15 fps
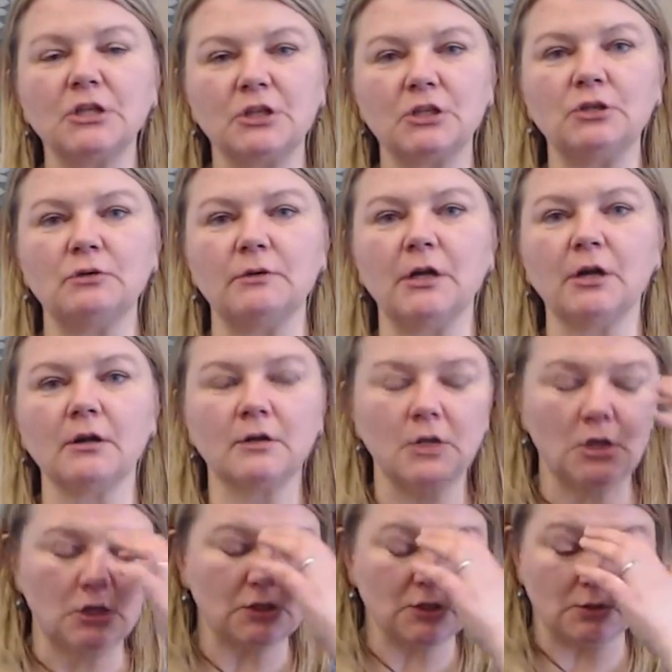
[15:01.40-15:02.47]
the new year?
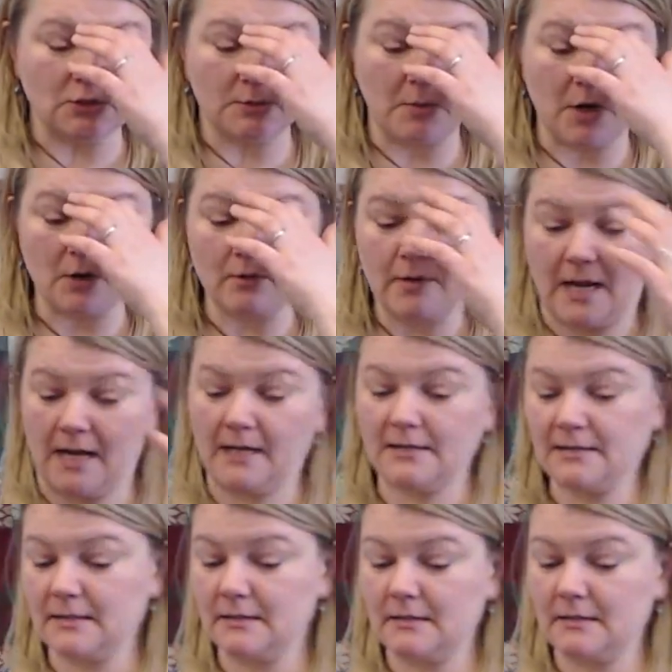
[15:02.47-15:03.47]
So tomorrow night,